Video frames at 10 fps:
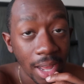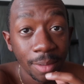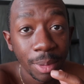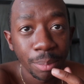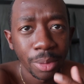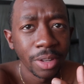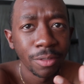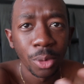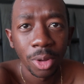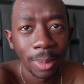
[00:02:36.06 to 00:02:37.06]
I've been pretty
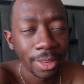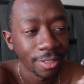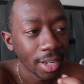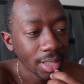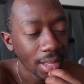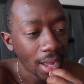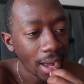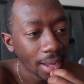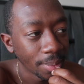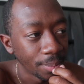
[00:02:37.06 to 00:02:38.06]
vocal about the fact that
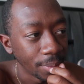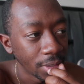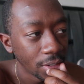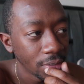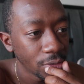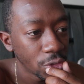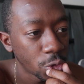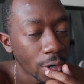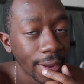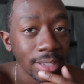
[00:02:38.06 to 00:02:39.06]
I'm
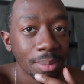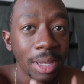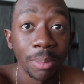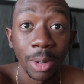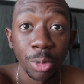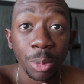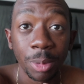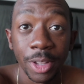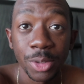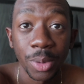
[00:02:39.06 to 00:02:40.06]
trying to make my room a
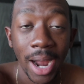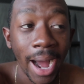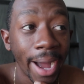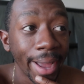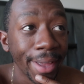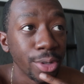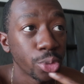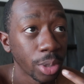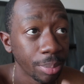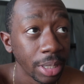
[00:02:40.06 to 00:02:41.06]
place where I
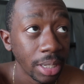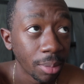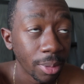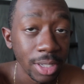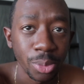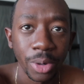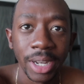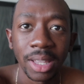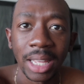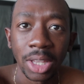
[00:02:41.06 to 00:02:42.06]
enjoy being, a place where
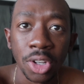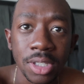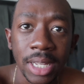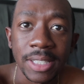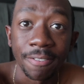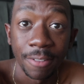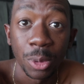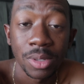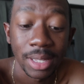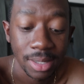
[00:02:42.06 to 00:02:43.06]
it like looks nice and
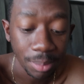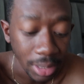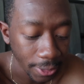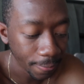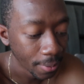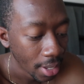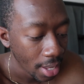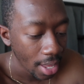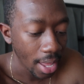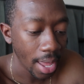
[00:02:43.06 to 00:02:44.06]
feels nice to be in.
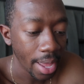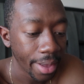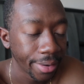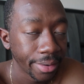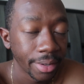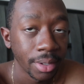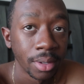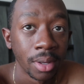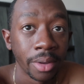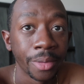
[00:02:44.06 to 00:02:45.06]
And
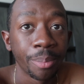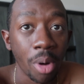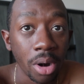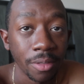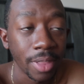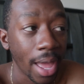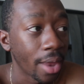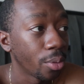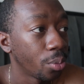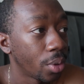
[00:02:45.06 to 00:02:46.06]
part of
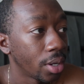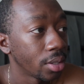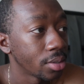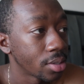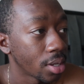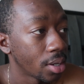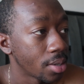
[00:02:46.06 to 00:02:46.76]
that was